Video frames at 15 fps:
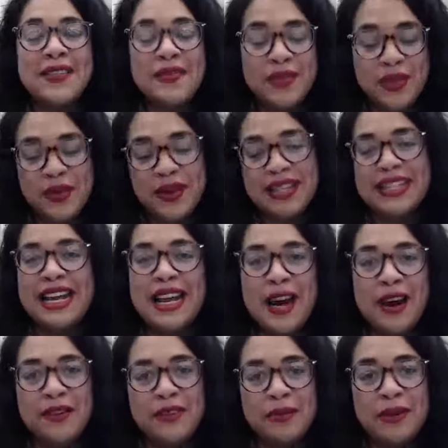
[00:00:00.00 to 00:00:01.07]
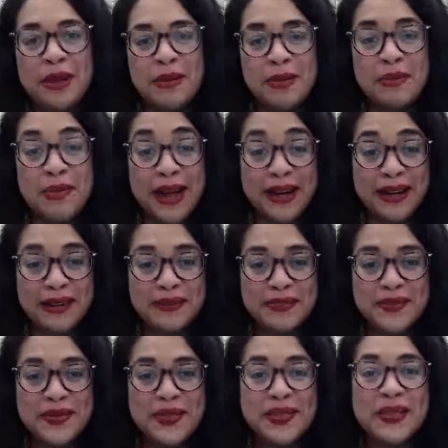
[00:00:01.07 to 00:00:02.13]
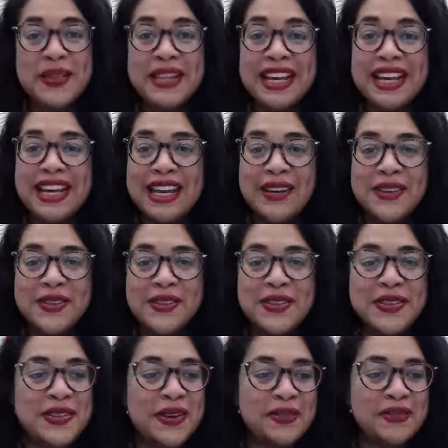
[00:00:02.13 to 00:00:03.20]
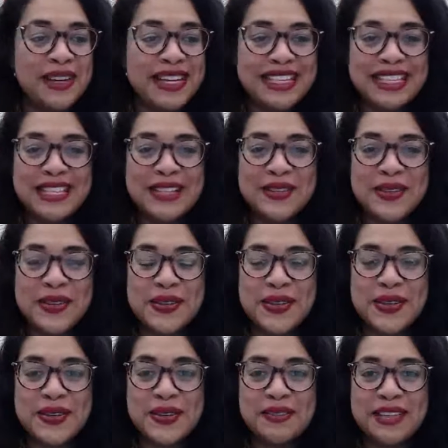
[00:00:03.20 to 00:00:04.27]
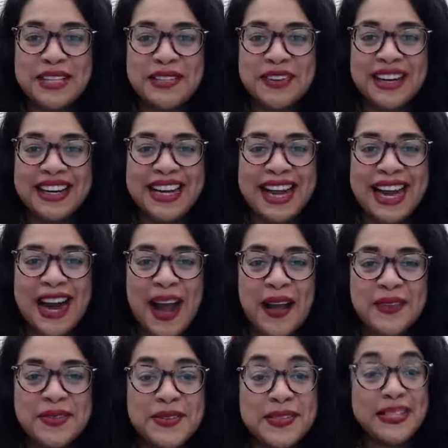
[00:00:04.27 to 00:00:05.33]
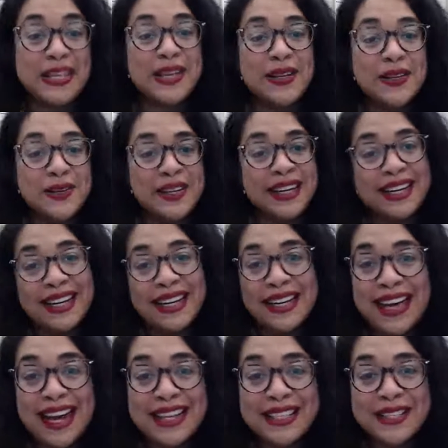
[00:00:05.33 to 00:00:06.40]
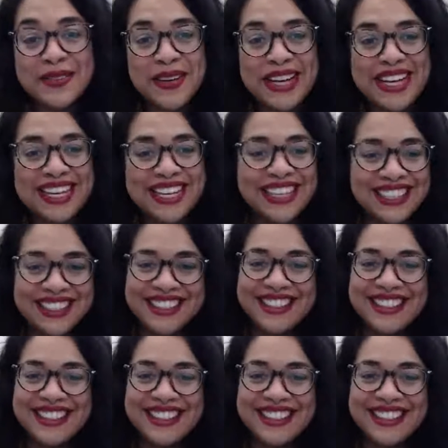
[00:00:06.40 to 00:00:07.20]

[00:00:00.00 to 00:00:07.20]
you can take care of your people better. So thank you so much. This was so much fun, and I will see you next week.